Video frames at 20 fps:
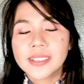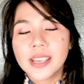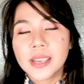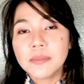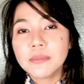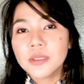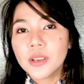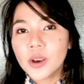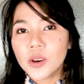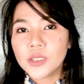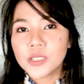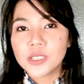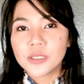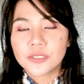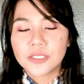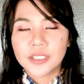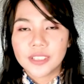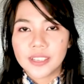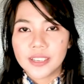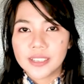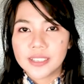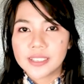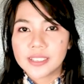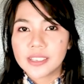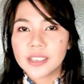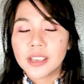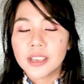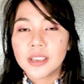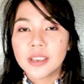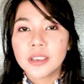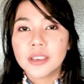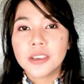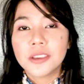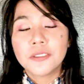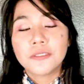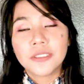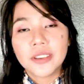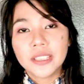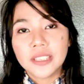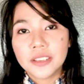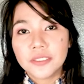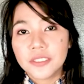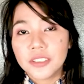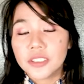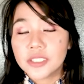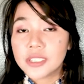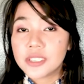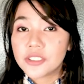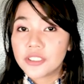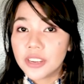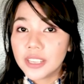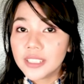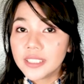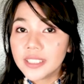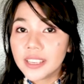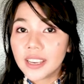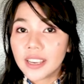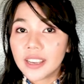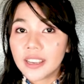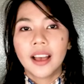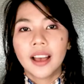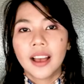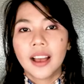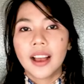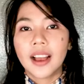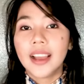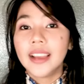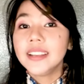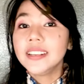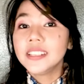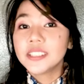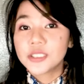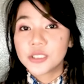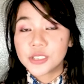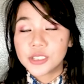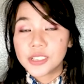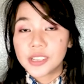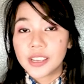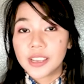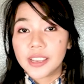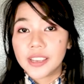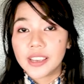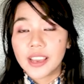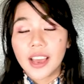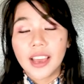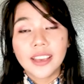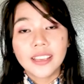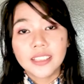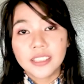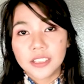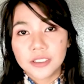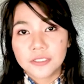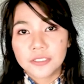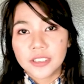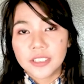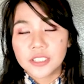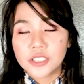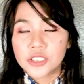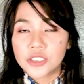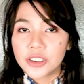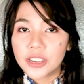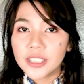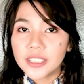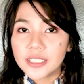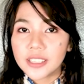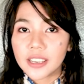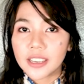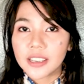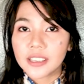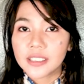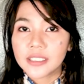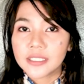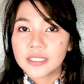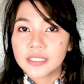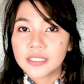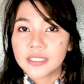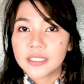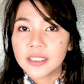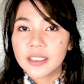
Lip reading: Same goes for this. If I live in Australia, I need to say, I live in Australia,